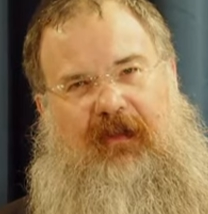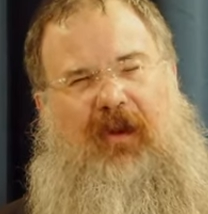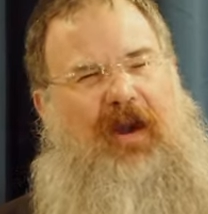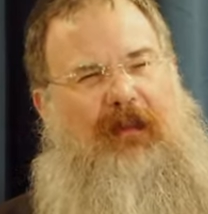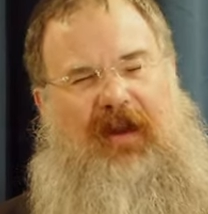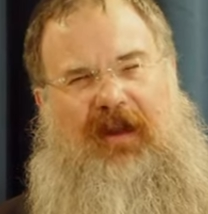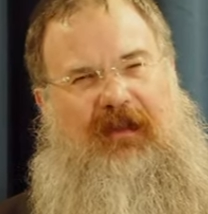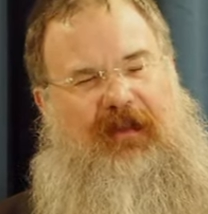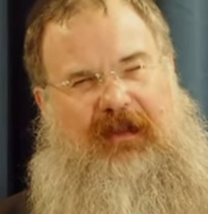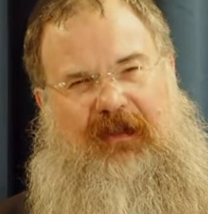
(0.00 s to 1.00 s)
Why am I
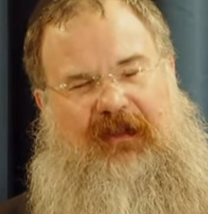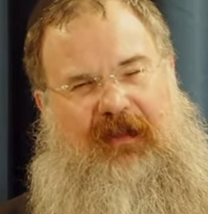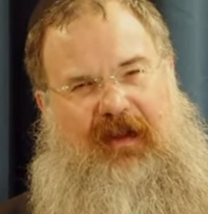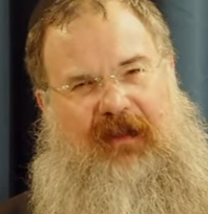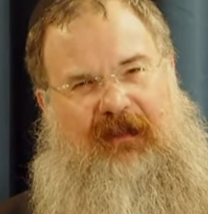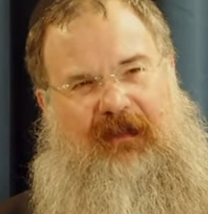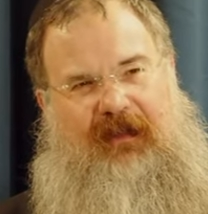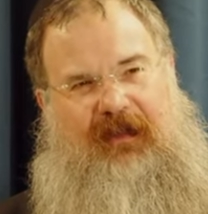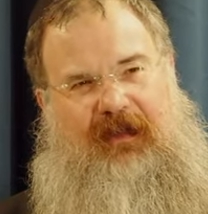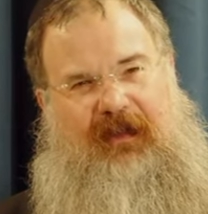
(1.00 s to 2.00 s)
hearing this stuff?
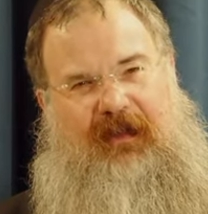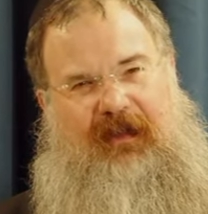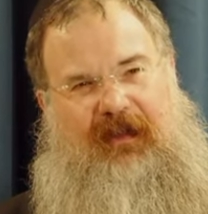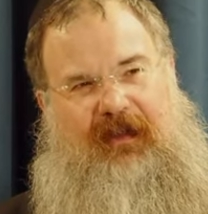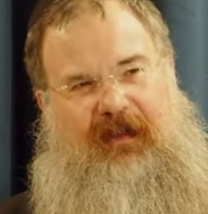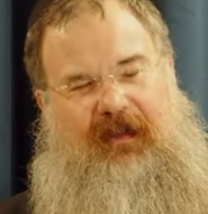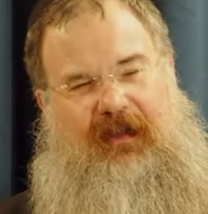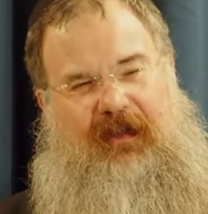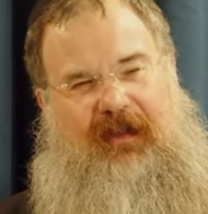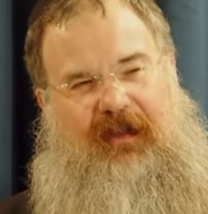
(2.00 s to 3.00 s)

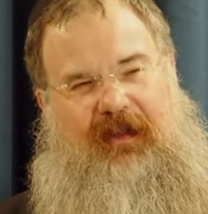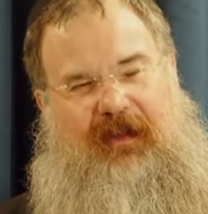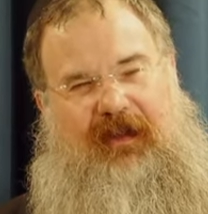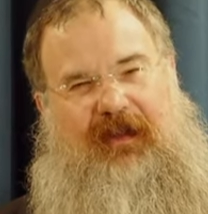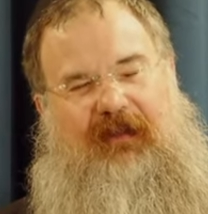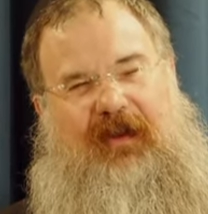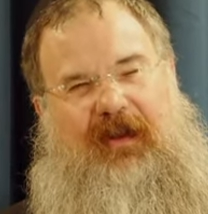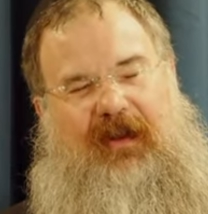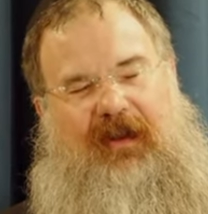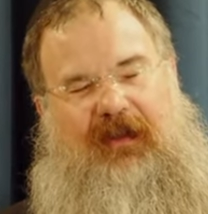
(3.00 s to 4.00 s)
And then you
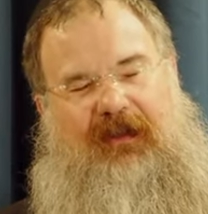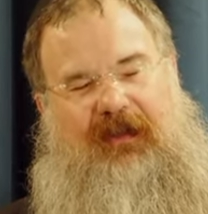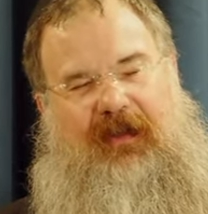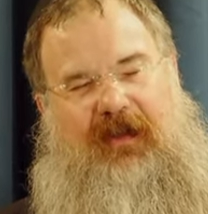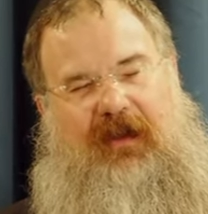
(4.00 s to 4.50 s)
realize,